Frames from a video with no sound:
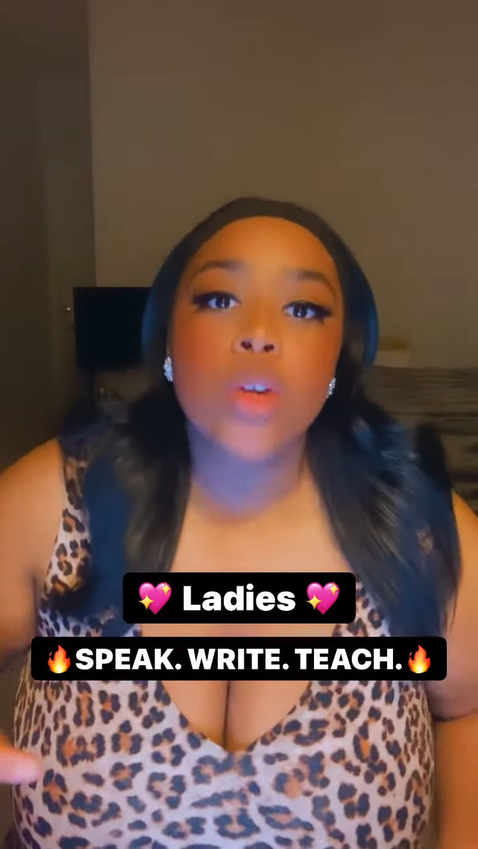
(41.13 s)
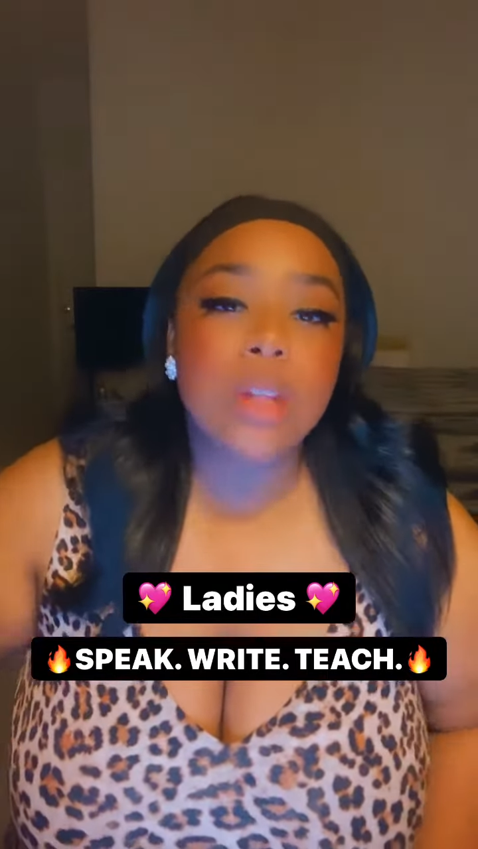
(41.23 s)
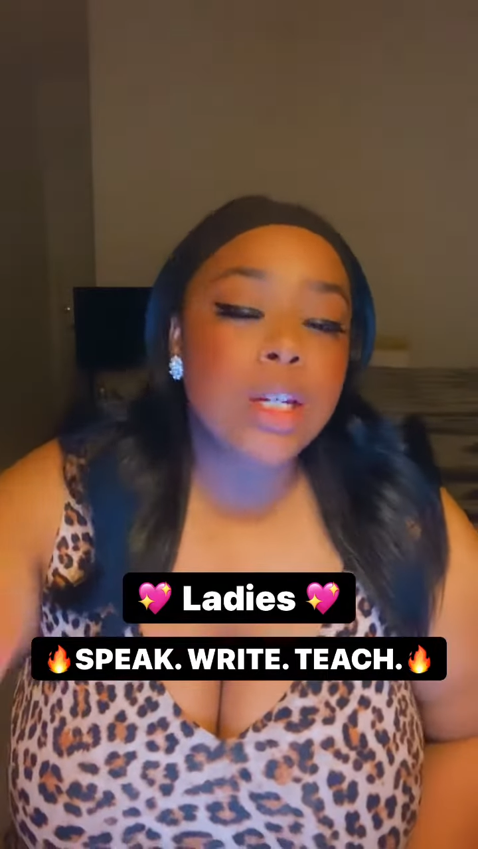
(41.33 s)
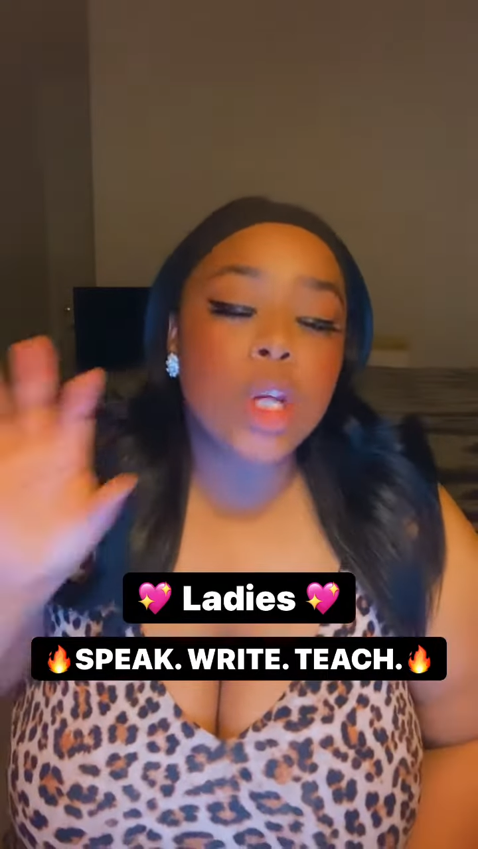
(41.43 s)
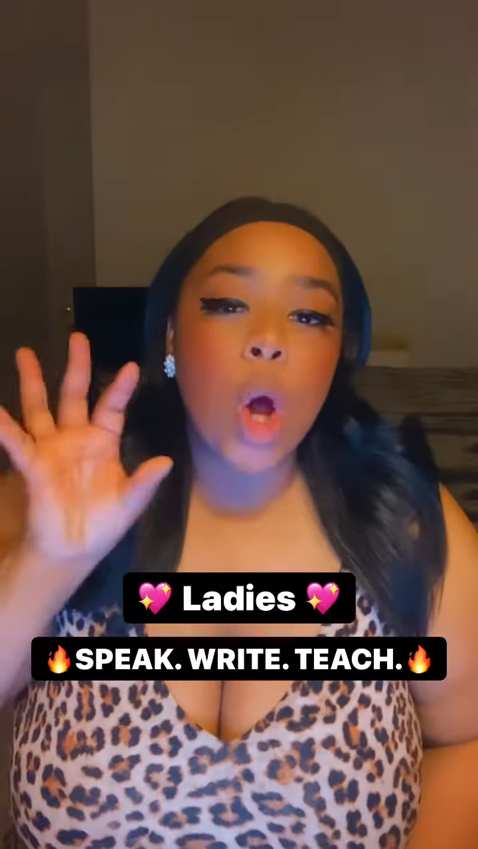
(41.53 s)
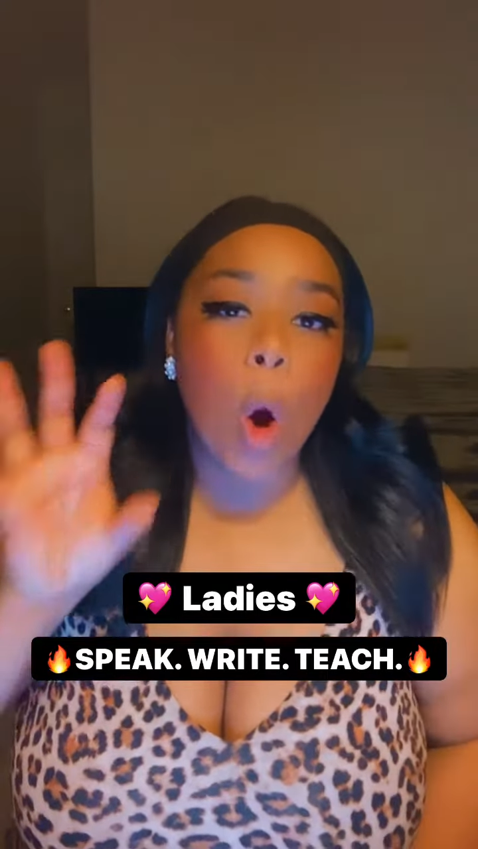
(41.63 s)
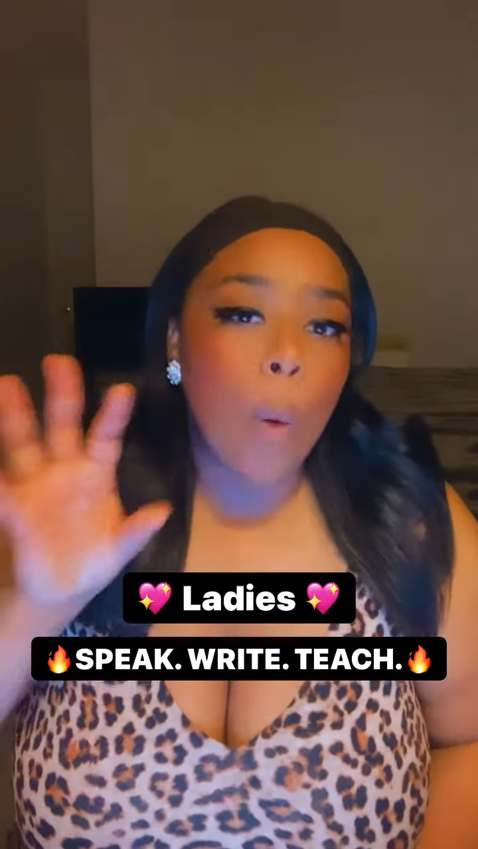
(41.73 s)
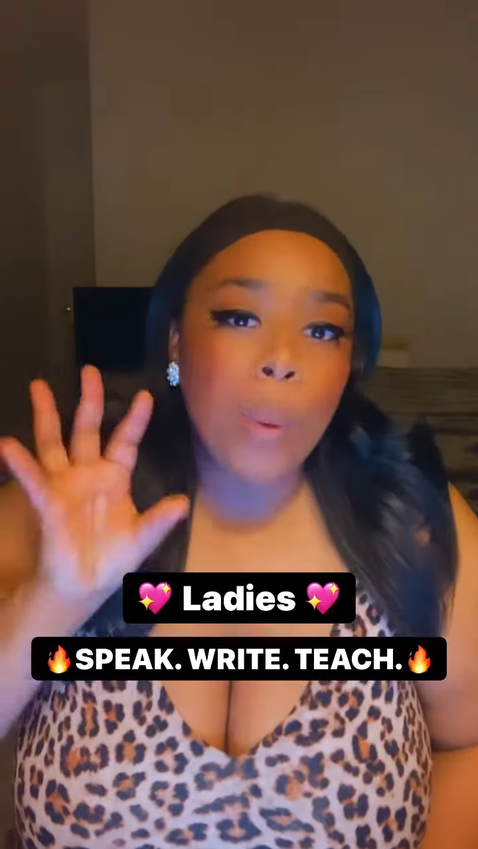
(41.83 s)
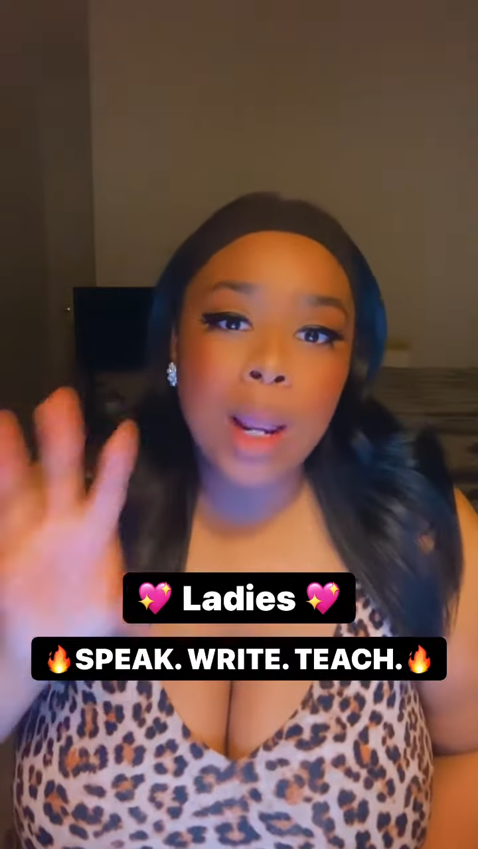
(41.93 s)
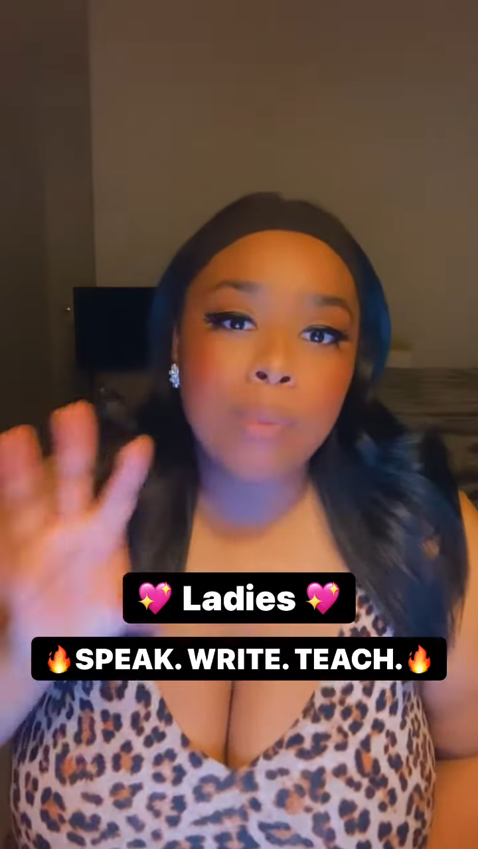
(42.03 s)
You need to
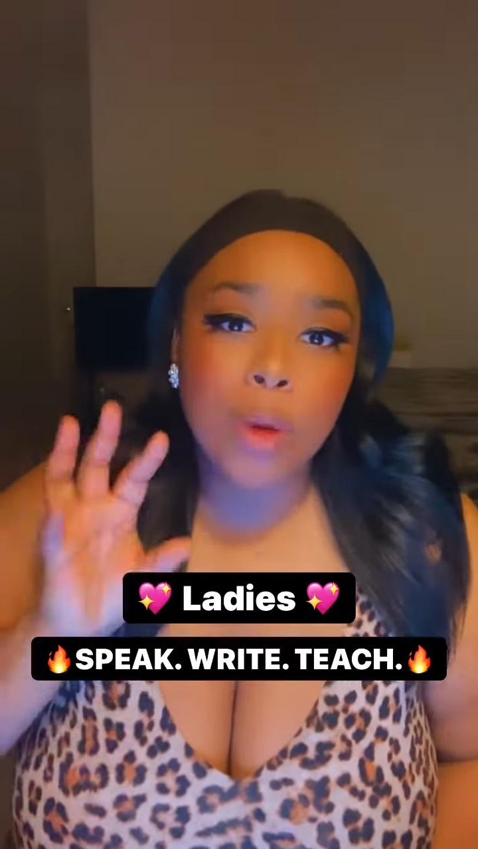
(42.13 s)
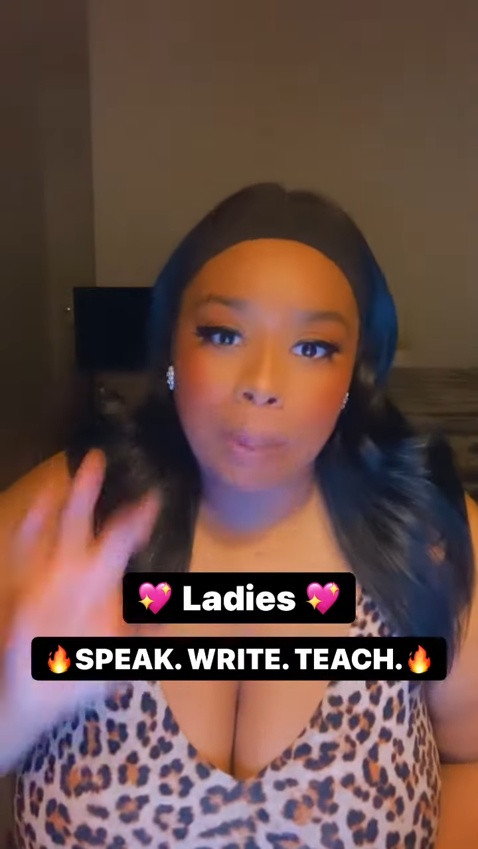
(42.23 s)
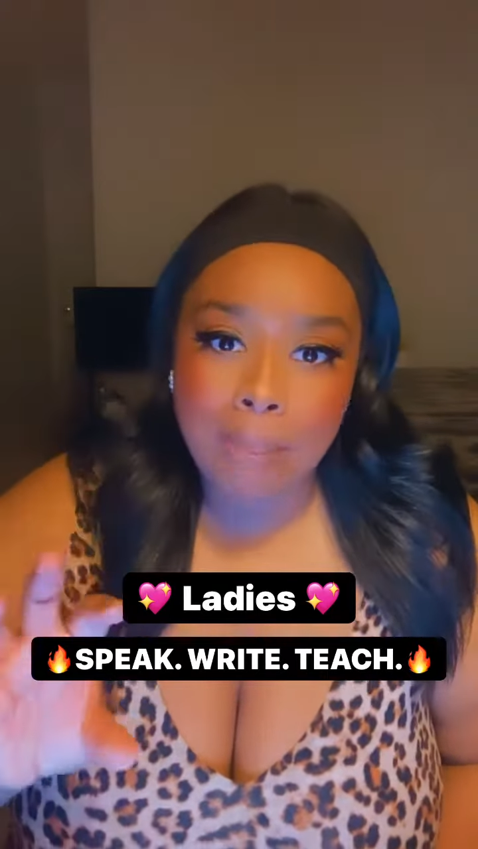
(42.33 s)
open up your